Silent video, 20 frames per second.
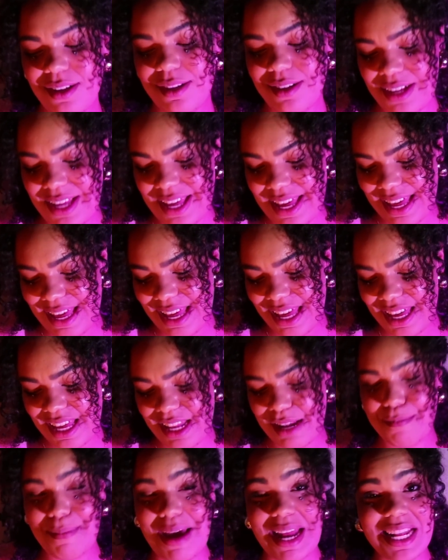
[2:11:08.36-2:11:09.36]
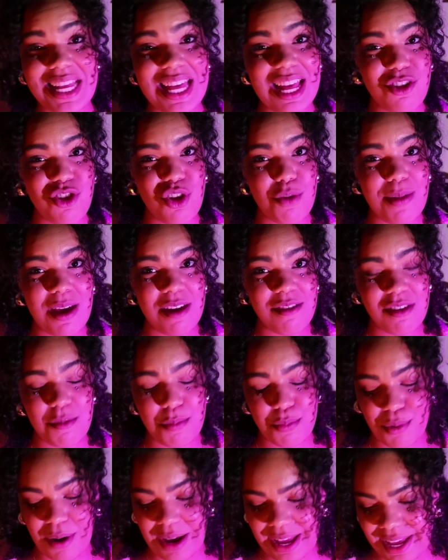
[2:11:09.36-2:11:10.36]
Okay, it might catch you by
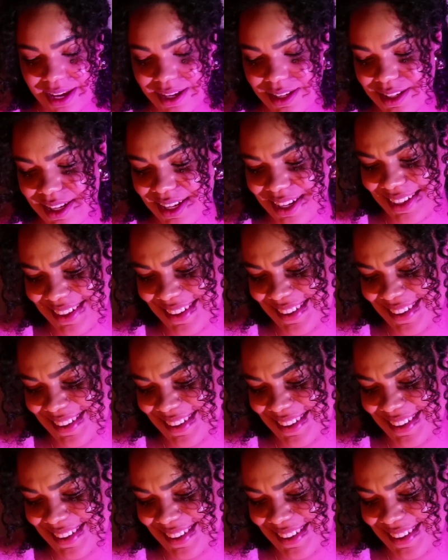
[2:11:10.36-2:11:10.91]
surprise.